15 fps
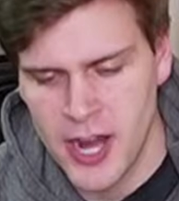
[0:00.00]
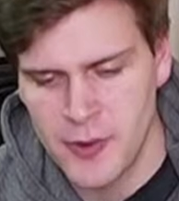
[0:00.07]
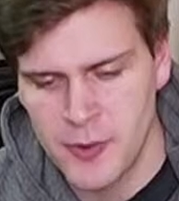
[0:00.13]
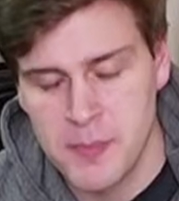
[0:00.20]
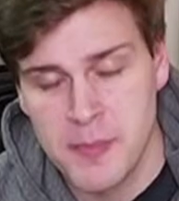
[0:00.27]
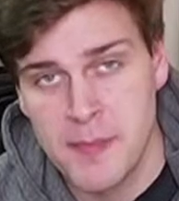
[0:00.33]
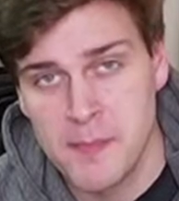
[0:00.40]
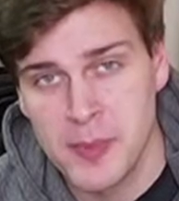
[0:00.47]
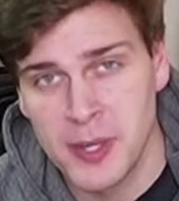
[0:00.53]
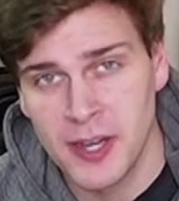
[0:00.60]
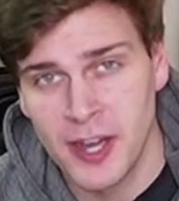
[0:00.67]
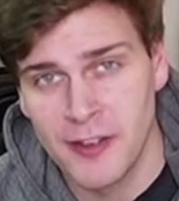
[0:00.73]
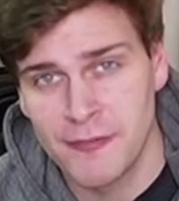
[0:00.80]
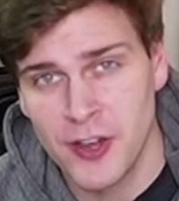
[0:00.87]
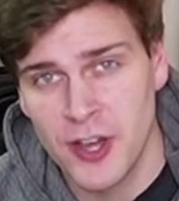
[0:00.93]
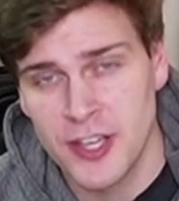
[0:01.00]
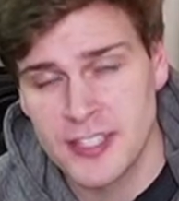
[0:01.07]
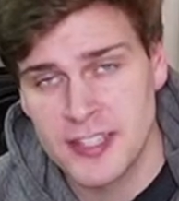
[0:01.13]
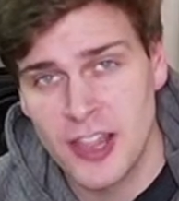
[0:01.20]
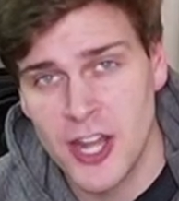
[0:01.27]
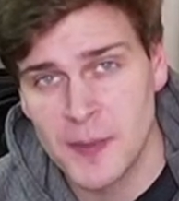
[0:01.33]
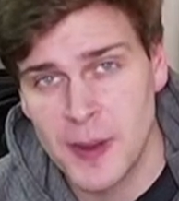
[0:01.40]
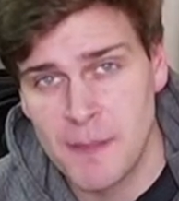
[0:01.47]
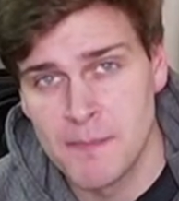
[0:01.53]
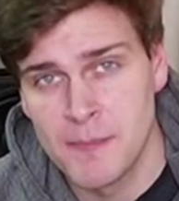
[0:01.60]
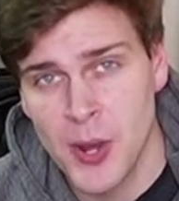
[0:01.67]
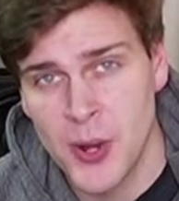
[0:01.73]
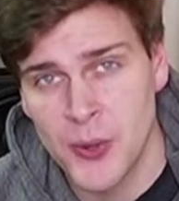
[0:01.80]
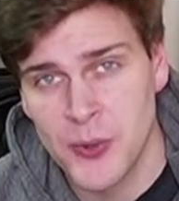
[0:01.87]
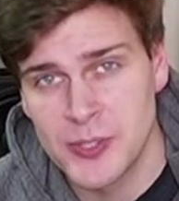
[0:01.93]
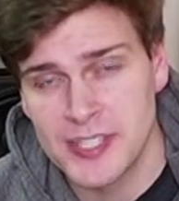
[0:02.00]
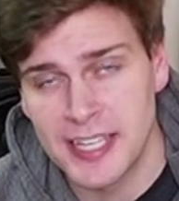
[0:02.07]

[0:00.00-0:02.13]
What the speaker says: remember I first learned about modes